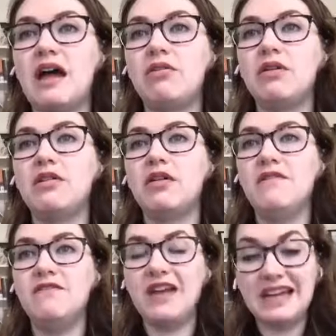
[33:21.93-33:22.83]

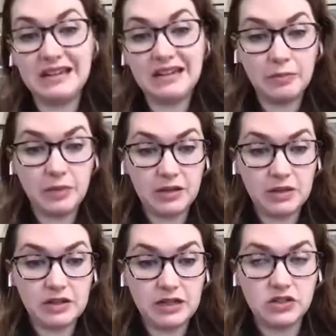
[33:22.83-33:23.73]
flower vein
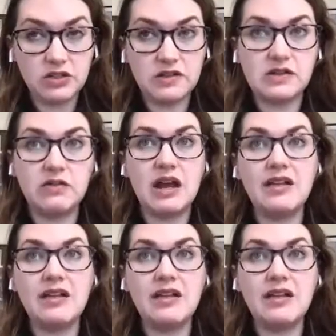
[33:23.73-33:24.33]
pigmentation.